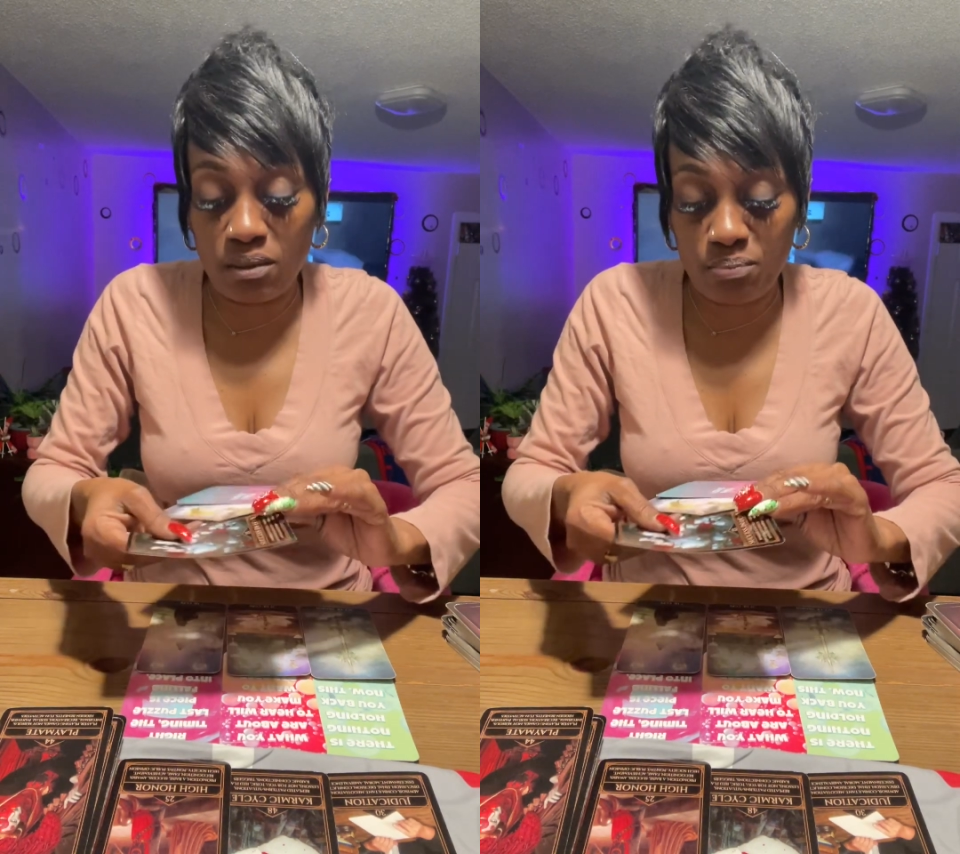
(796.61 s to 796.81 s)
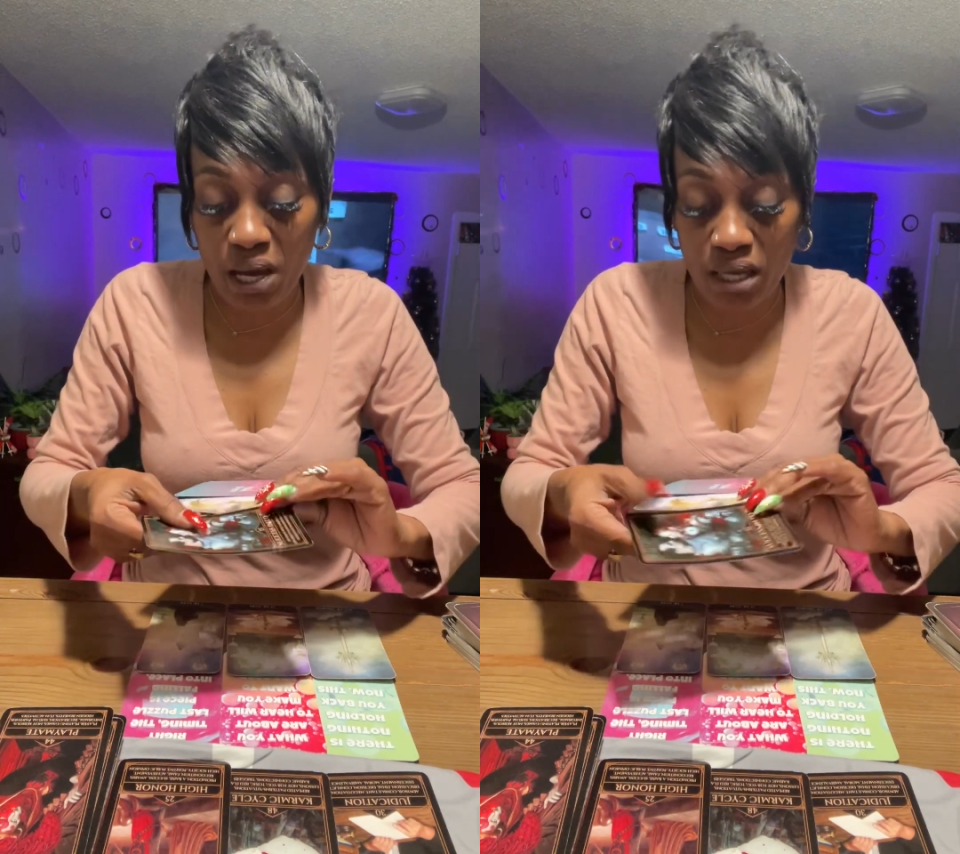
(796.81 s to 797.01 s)

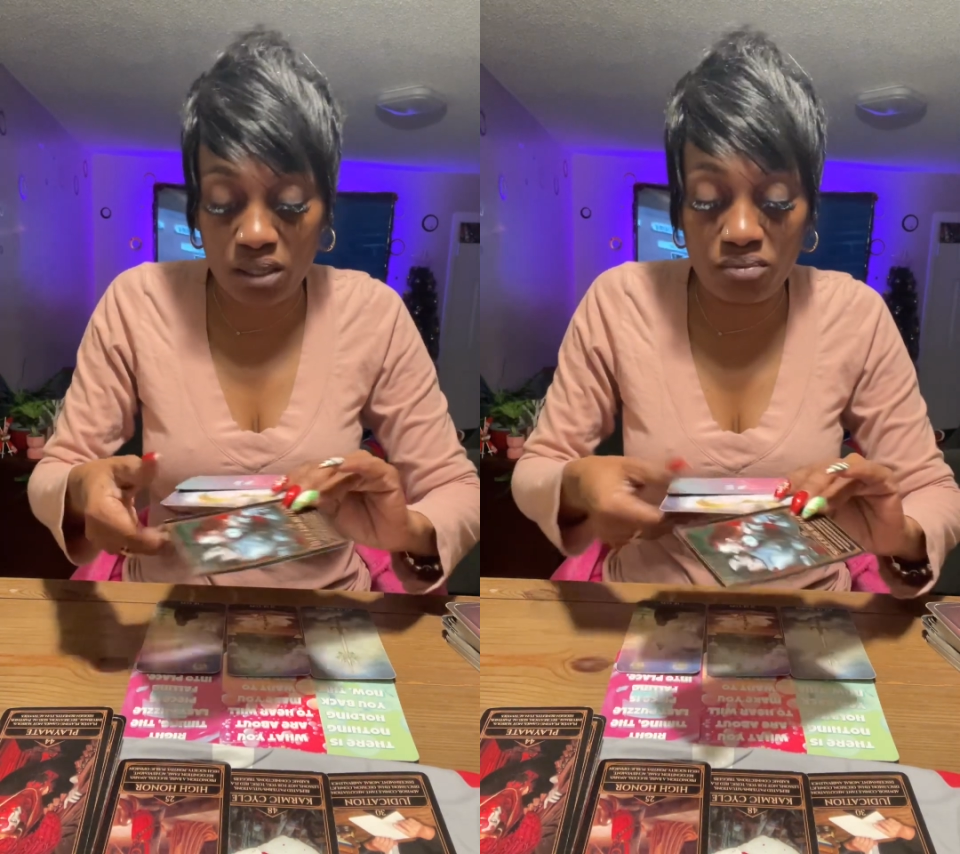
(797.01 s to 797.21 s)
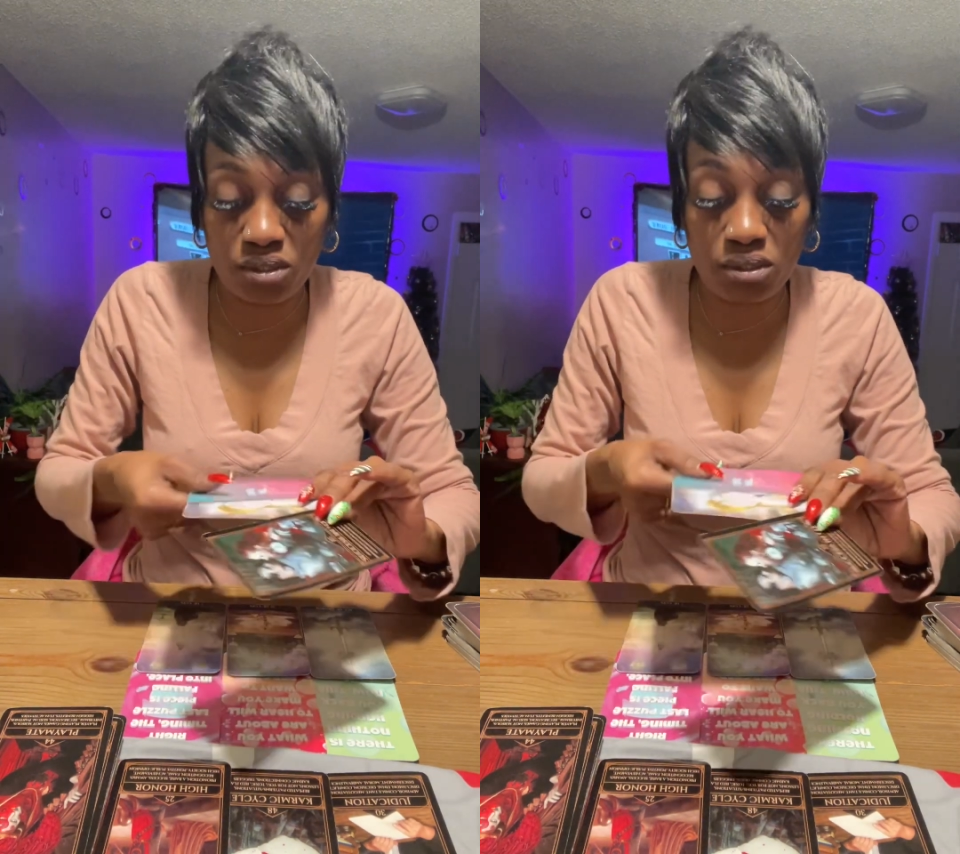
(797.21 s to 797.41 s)
pack
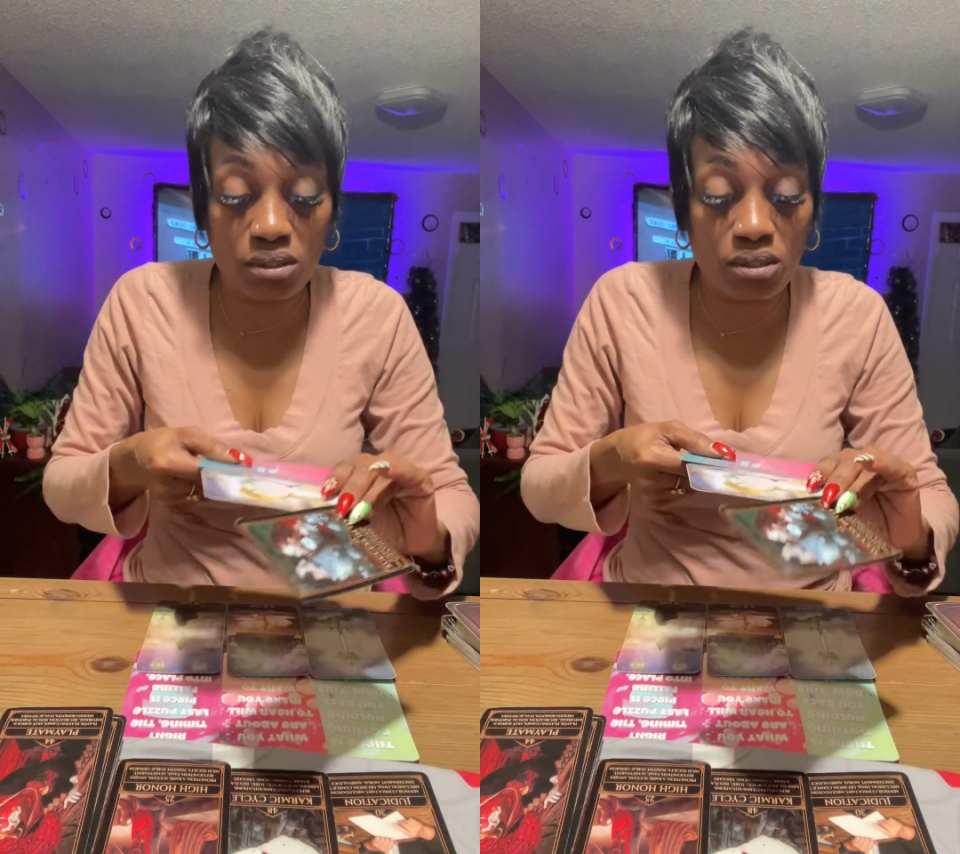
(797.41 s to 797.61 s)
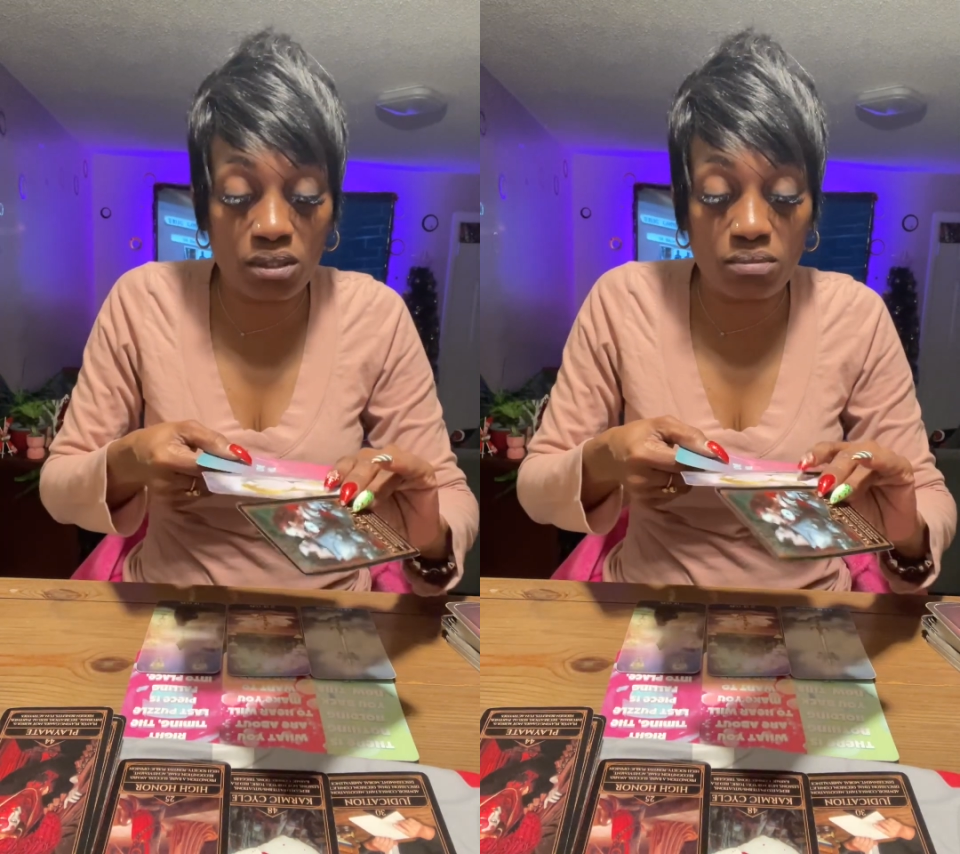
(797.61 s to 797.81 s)

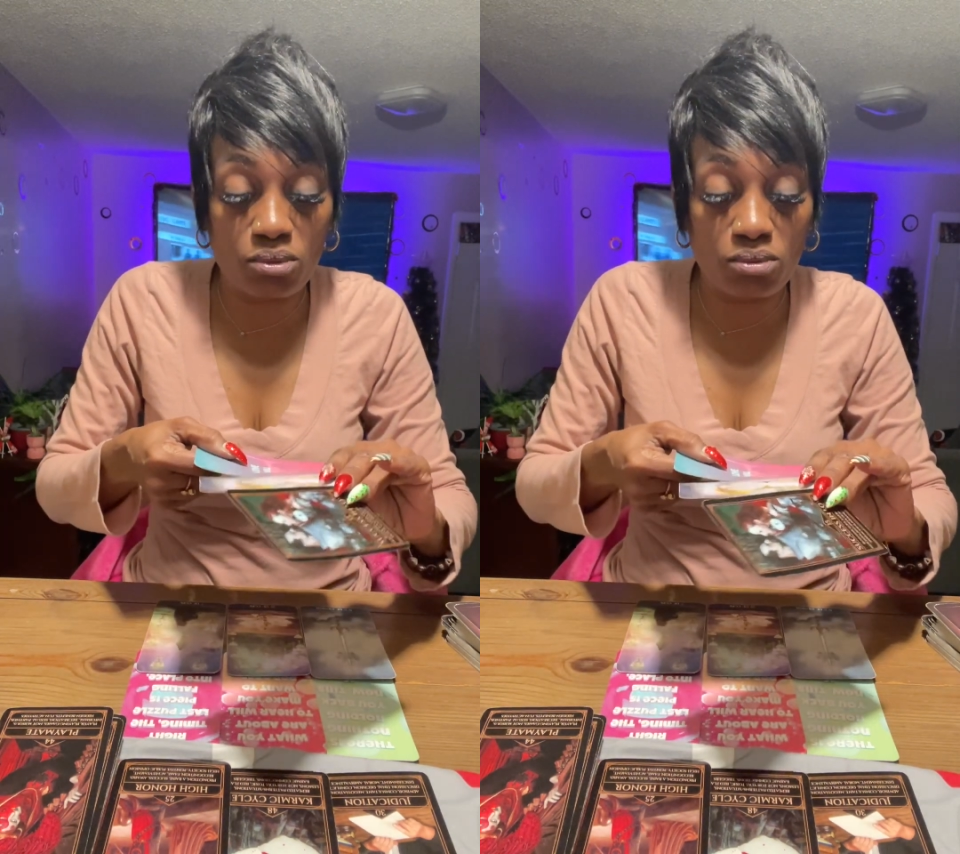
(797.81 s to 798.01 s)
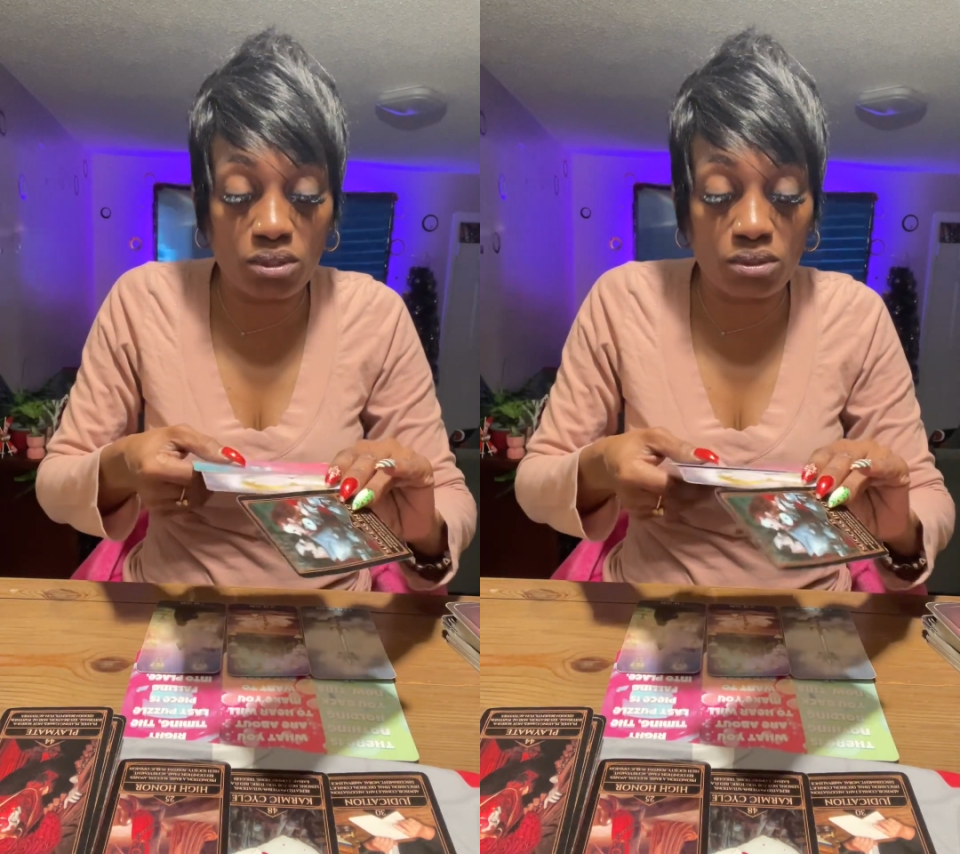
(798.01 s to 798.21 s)
everything up.
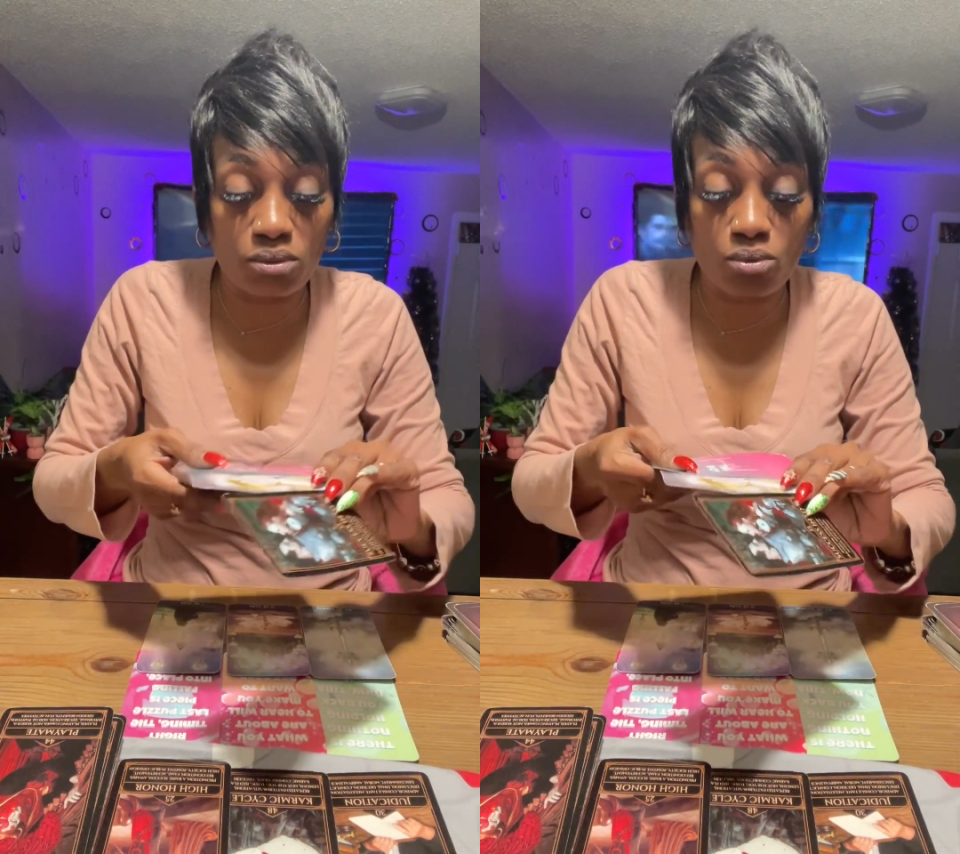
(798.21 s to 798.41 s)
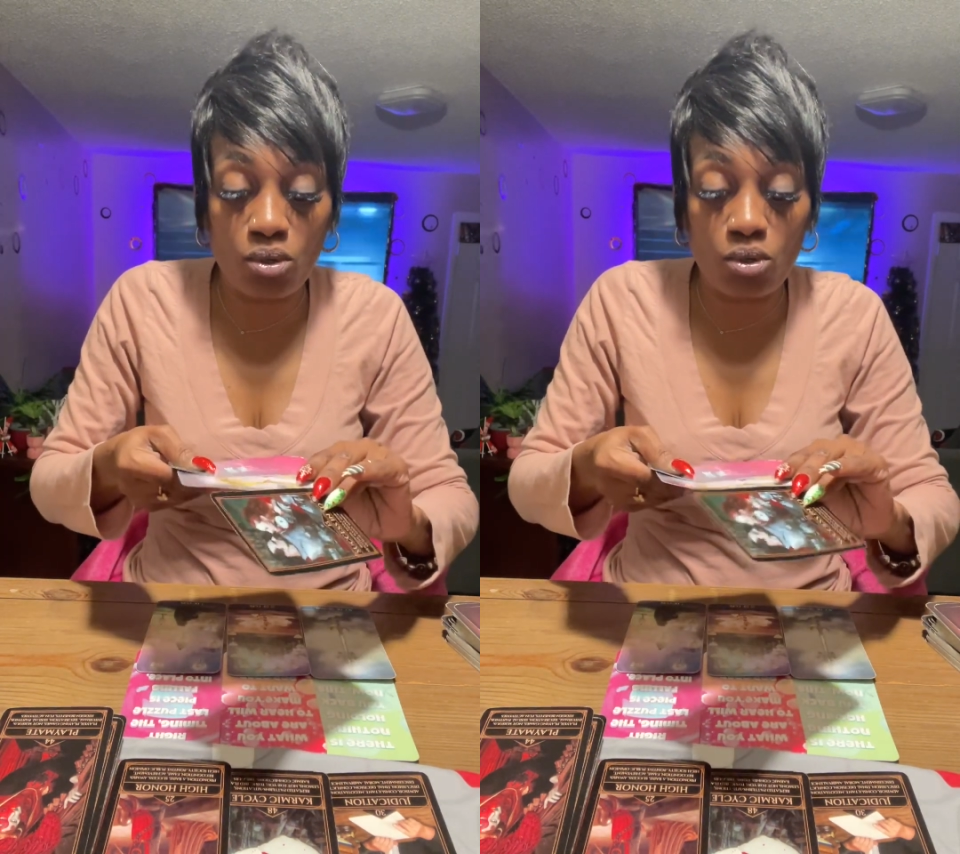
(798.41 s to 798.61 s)
You're getting a
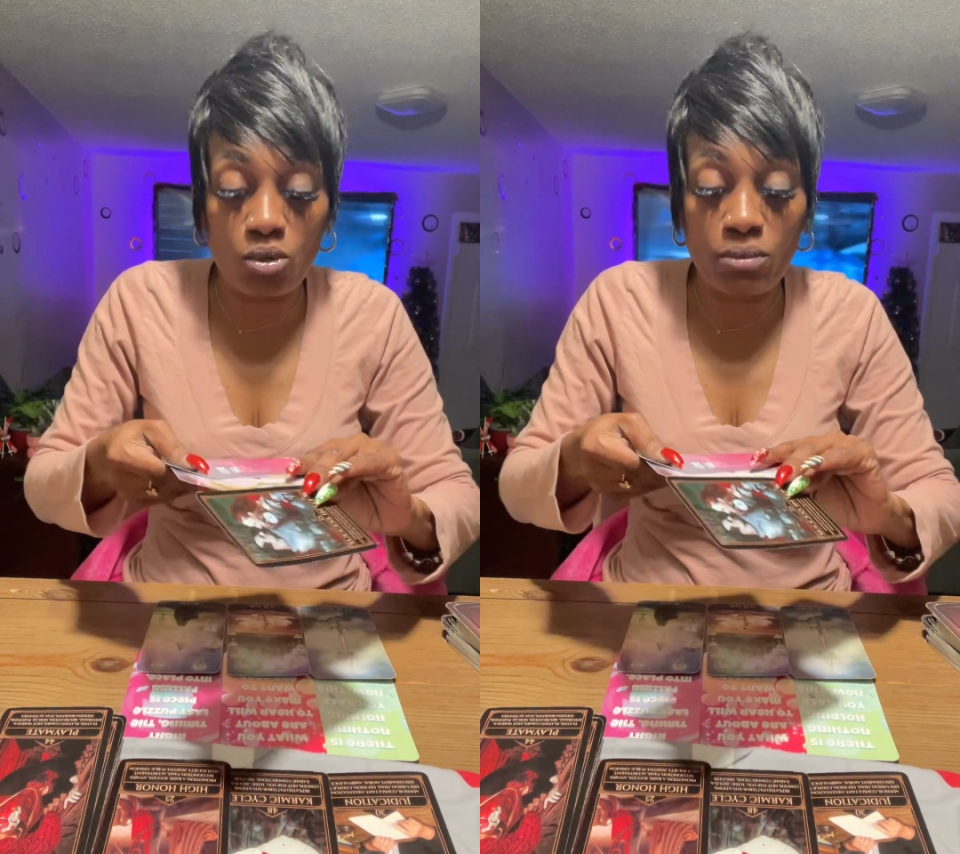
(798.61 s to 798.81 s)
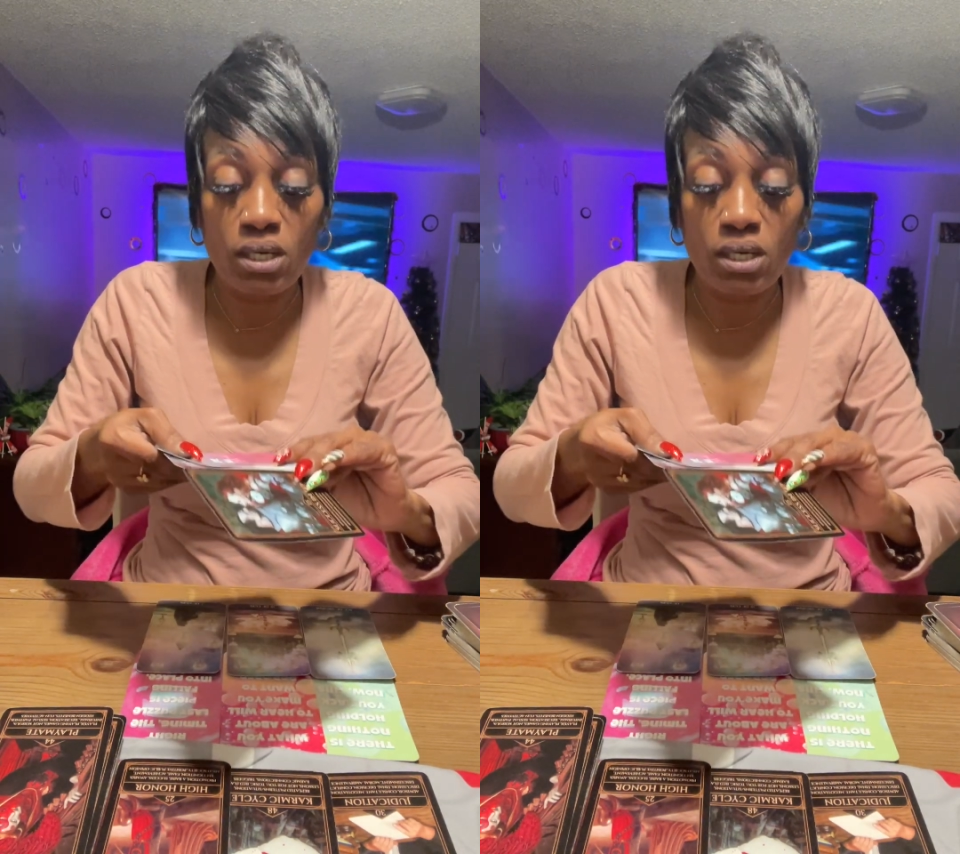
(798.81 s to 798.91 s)
new home.